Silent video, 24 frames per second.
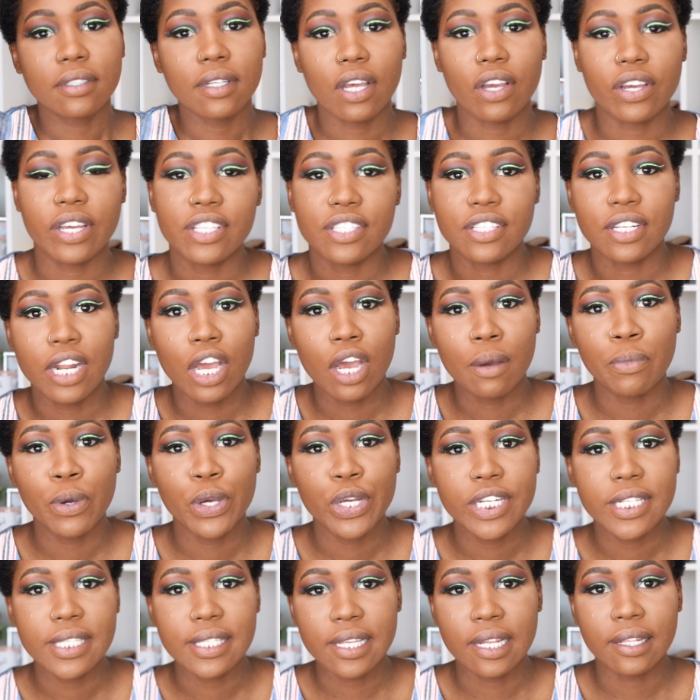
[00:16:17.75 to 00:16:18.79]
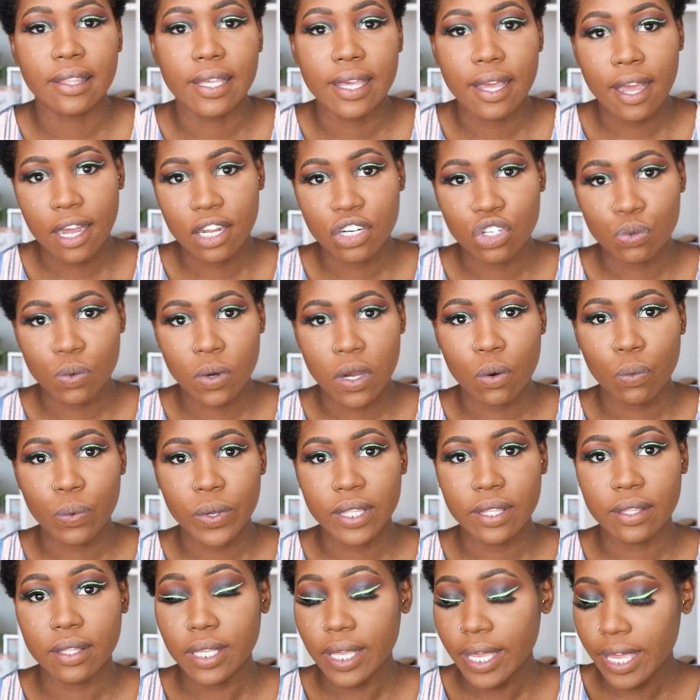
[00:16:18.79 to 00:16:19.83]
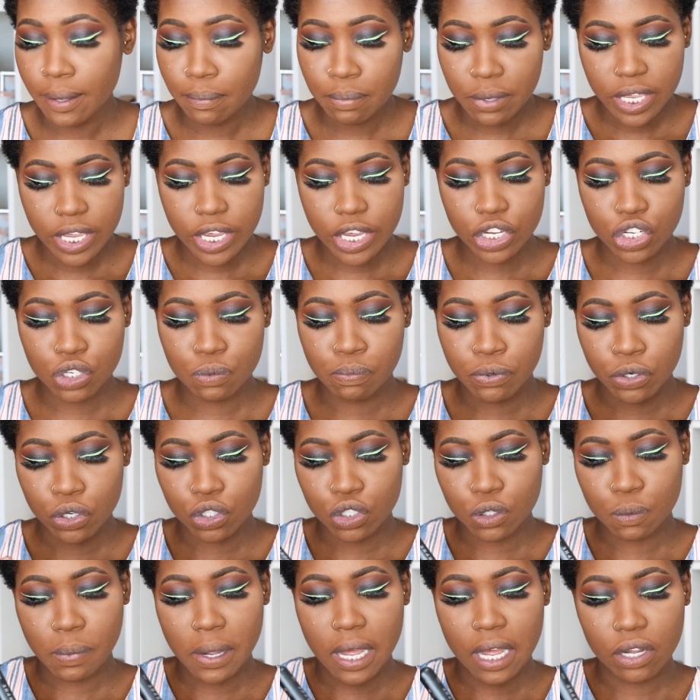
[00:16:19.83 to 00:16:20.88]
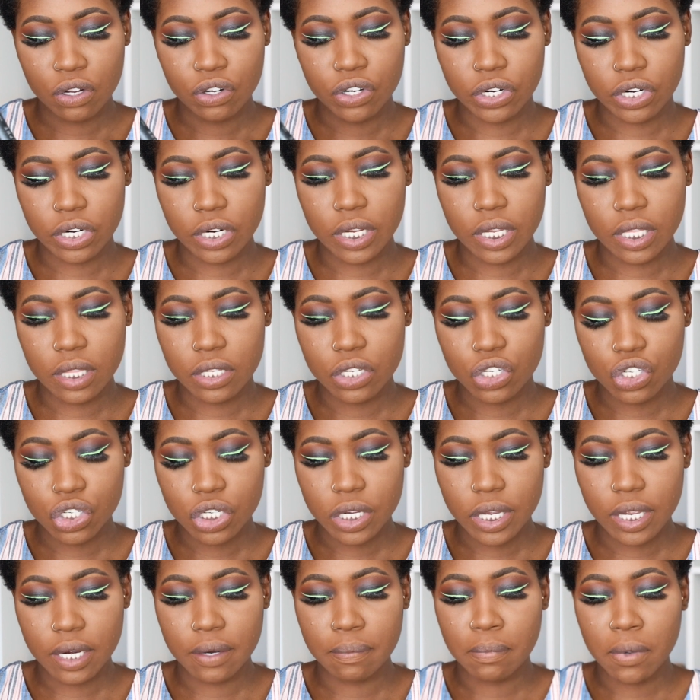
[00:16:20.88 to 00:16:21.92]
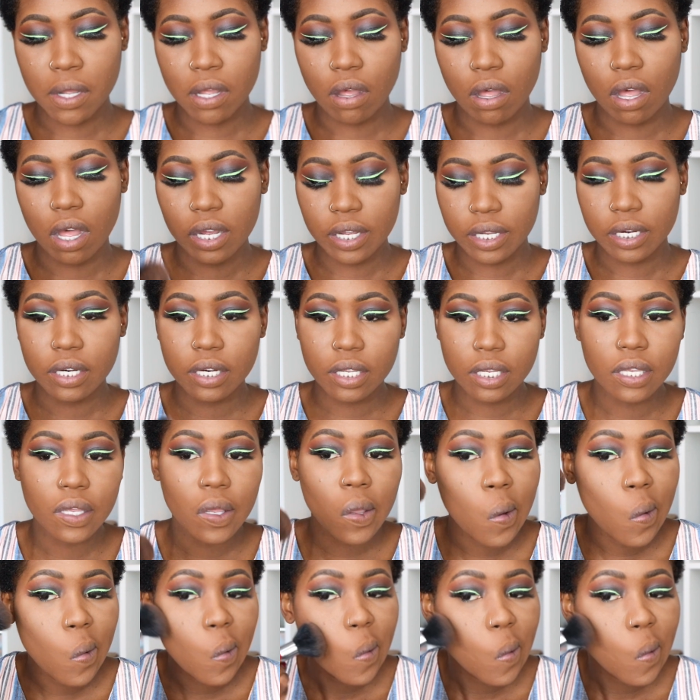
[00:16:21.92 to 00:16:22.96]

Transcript: Okay, so now I'm going to set the contour with the ABH Bronze Powder in the shade Mahogany.